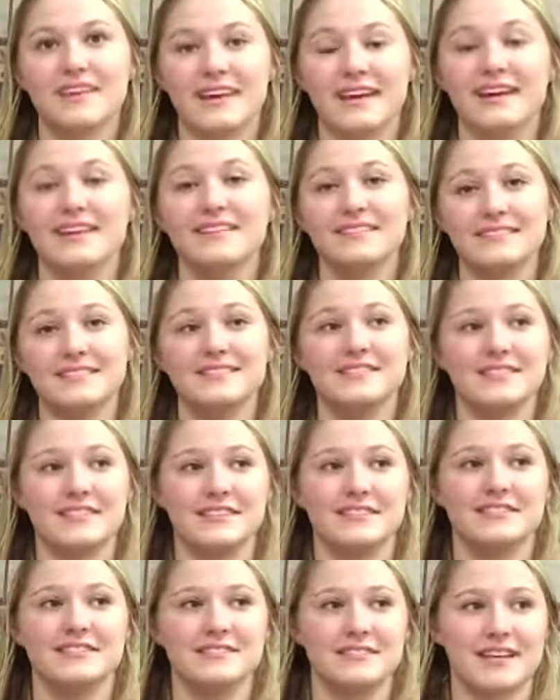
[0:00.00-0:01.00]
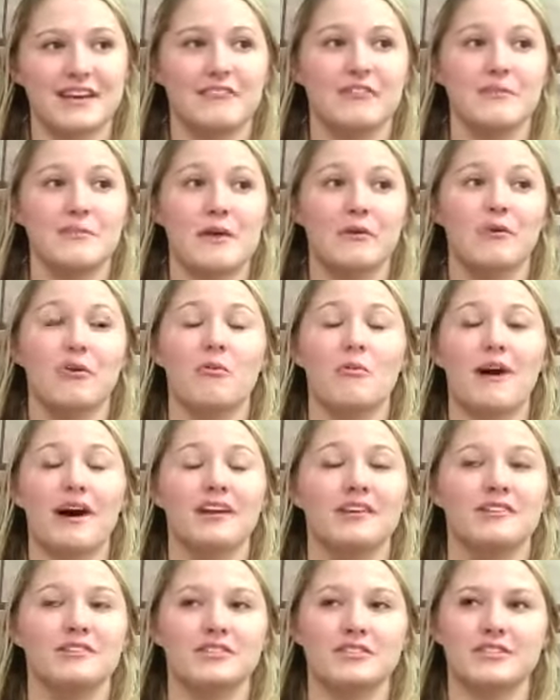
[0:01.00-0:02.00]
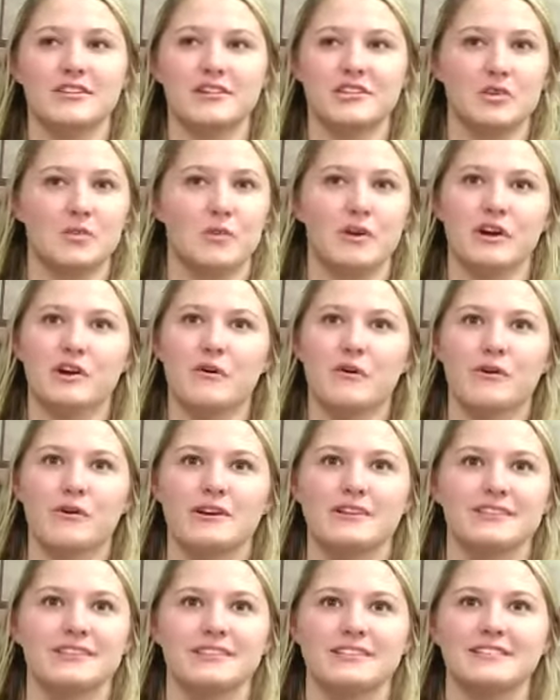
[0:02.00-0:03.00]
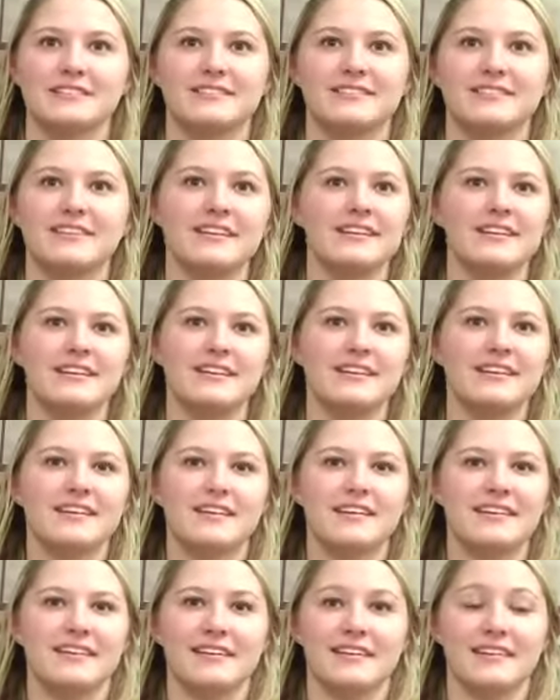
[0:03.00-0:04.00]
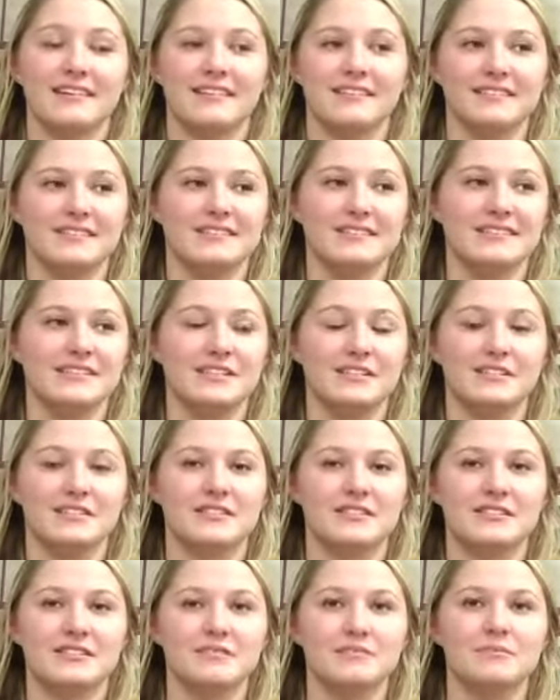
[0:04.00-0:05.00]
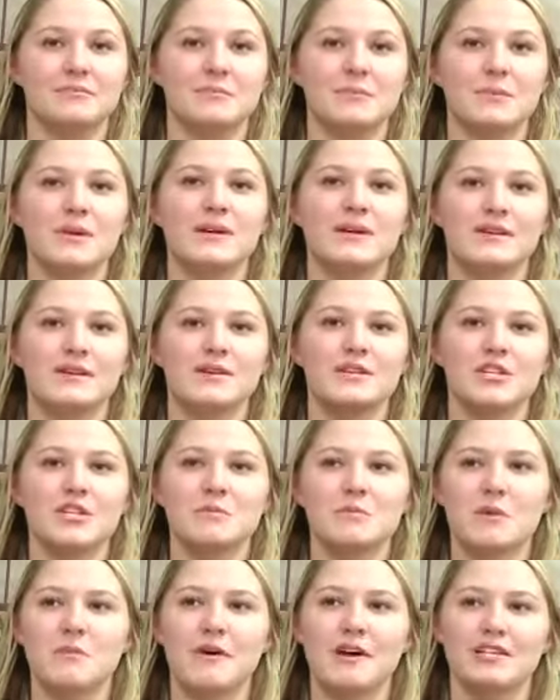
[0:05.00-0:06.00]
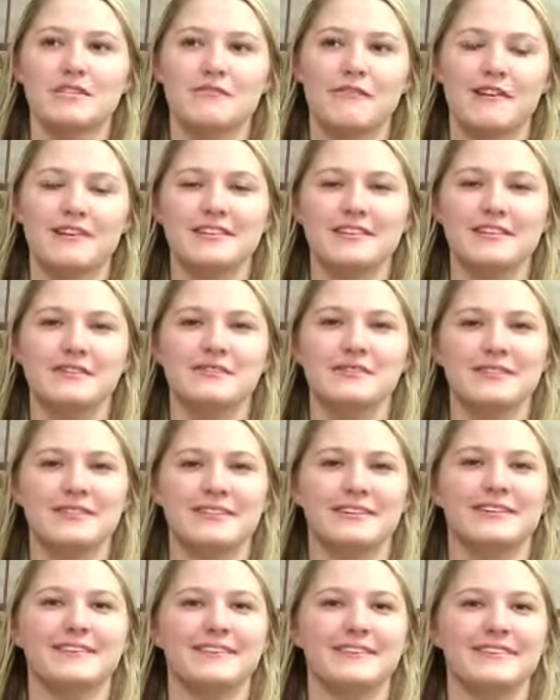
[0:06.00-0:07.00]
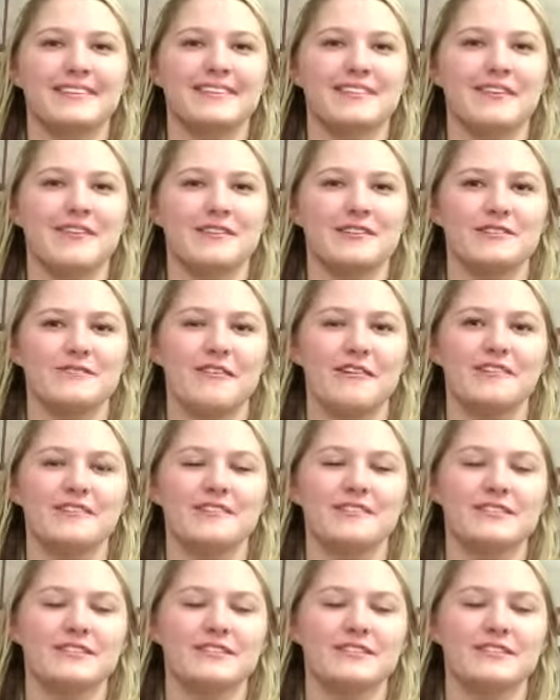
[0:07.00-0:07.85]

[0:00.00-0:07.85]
Yeah. She's definitely my role model. She's such a workhorse, and yeah, she's my best friend too, so it's always fun.